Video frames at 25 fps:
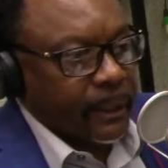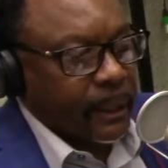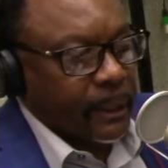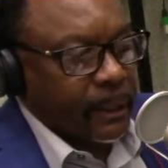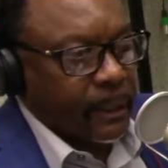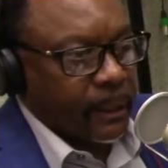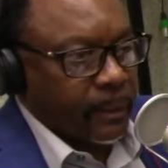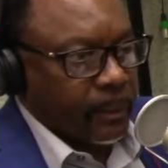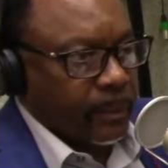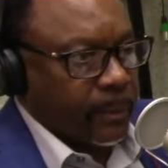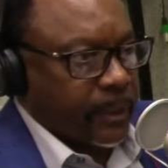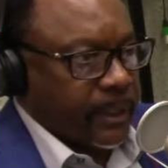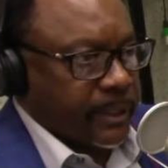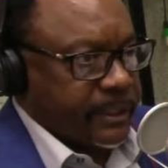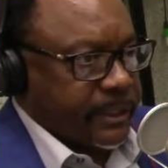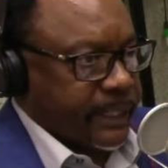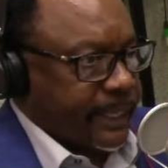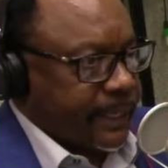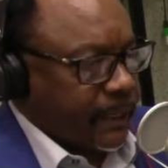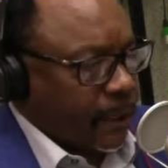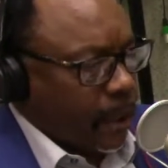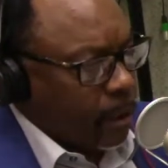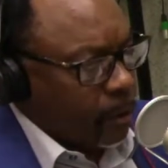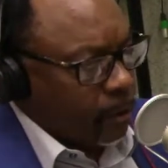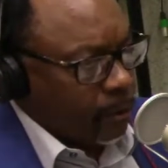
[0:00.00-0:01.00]
In other words, they
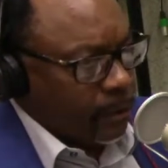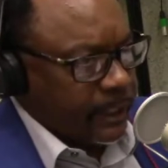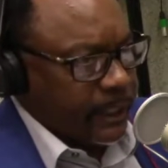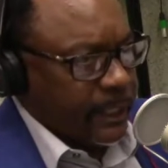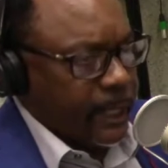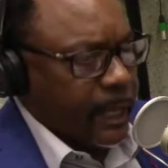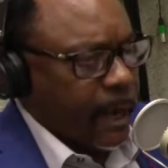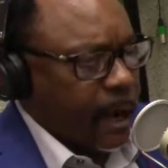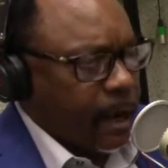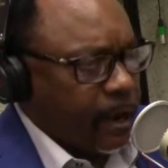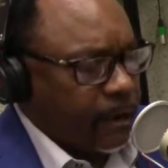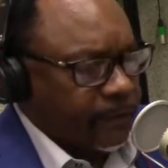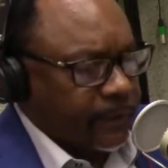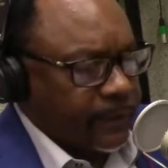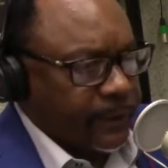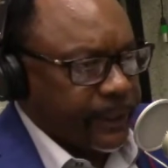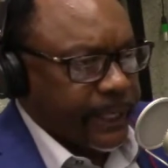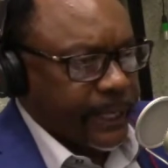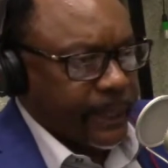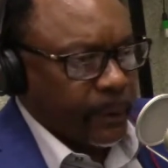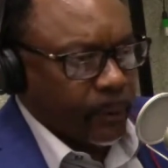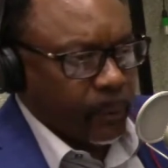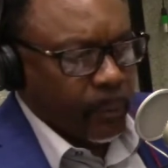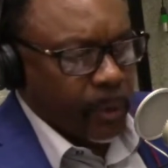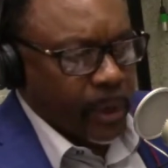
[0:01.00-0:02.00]
can only offer
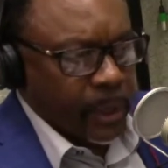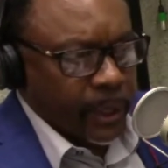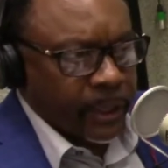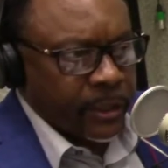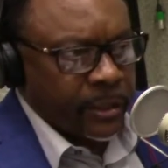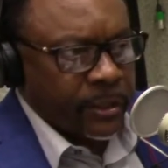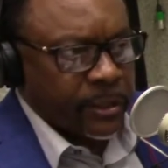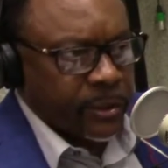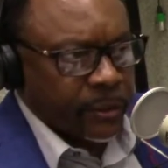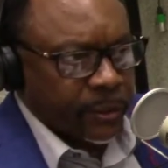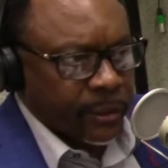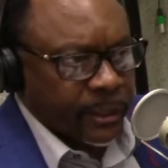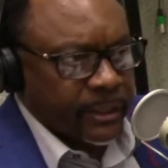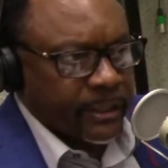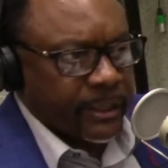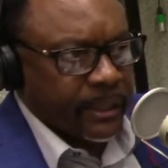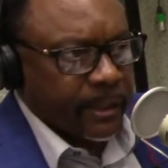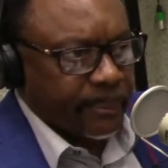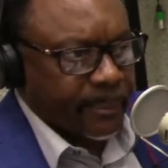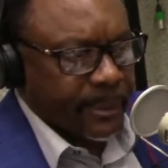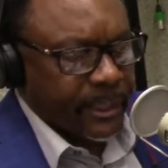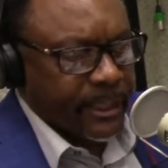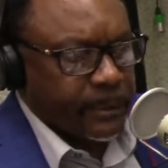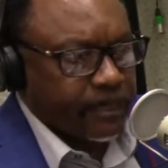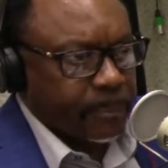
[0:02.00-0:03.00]
that one insurance
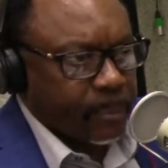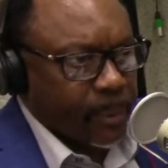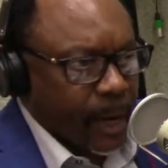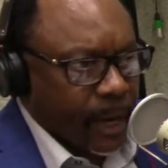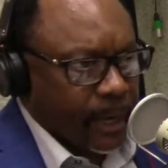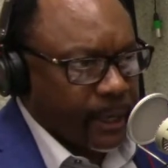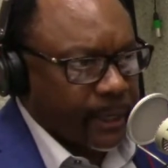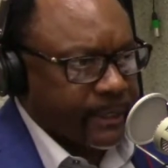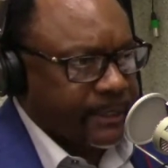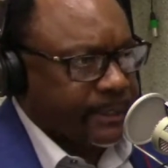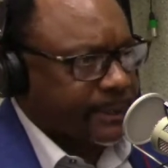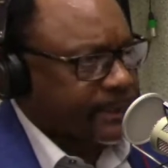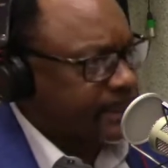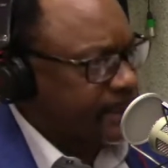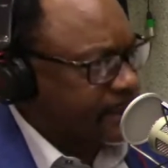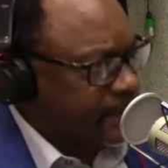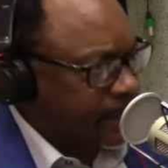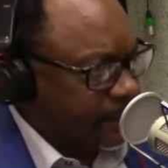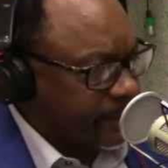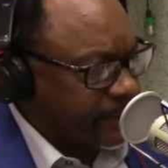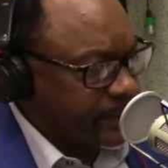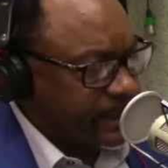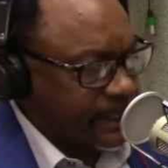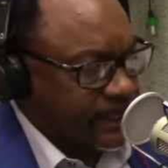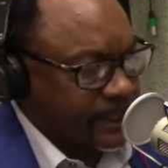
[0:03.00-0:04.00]
company's products and
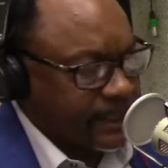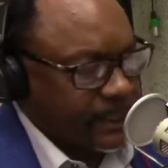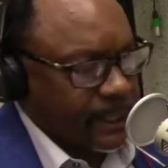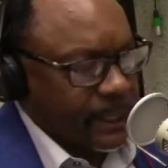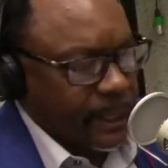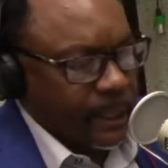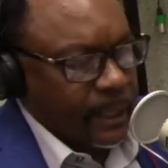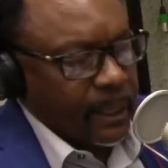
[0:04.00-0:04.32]
services.